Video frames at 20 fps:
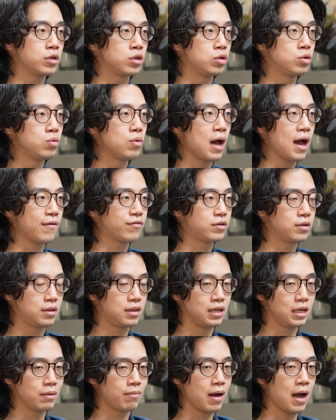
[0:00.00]
You have to
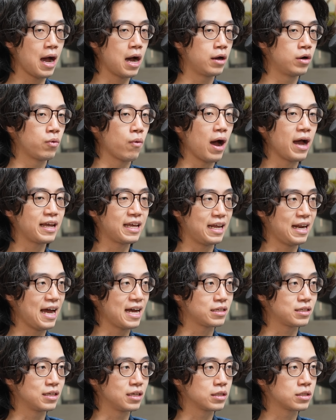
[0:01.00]
think about how do I get
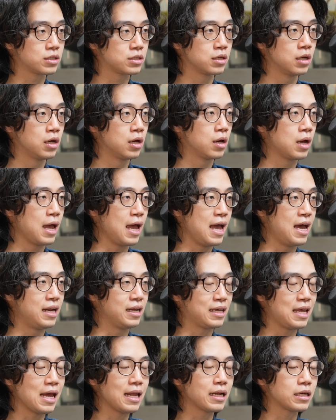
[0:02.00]
assets? And it
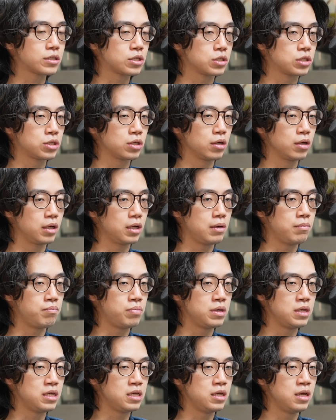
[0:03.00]
can't necessarily
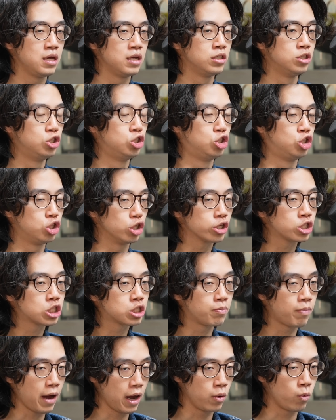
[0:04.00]
be
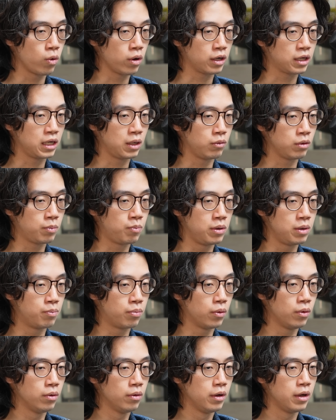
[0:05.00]
just by working with
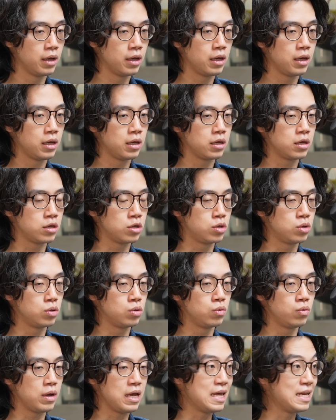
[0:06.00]
people.
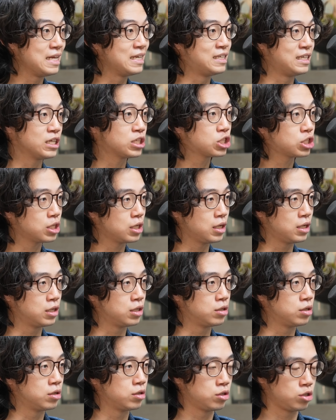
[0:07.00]
You, in
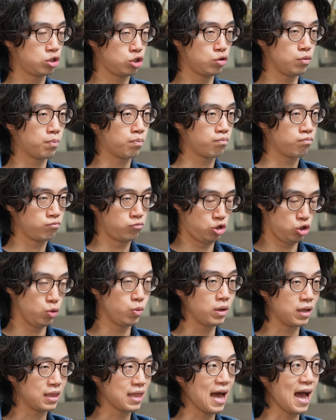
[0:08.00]
addition to
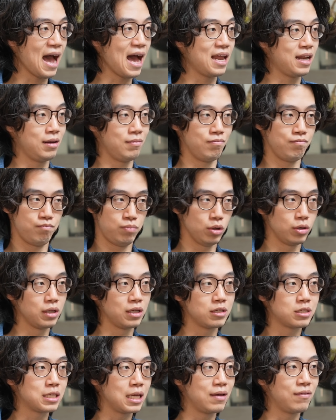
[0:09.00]
doing that and
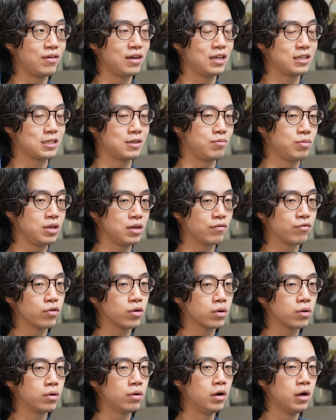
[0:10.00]
building savings and being
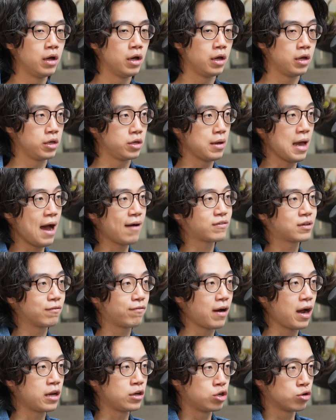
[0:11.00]
frugal, you have to
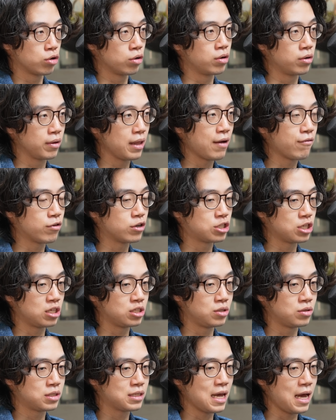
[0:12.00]
find your own leverage,
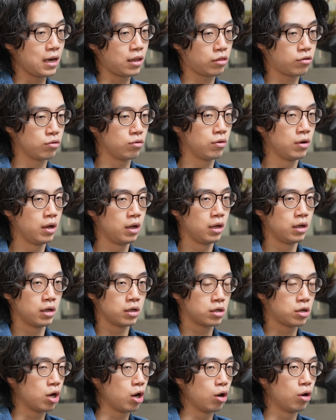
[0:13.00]
as you said, through
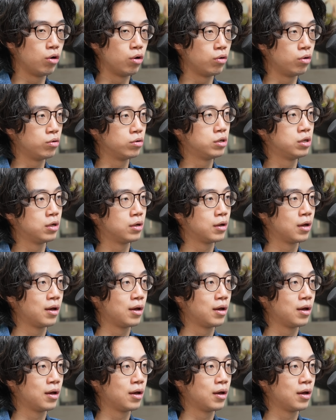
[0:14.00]
code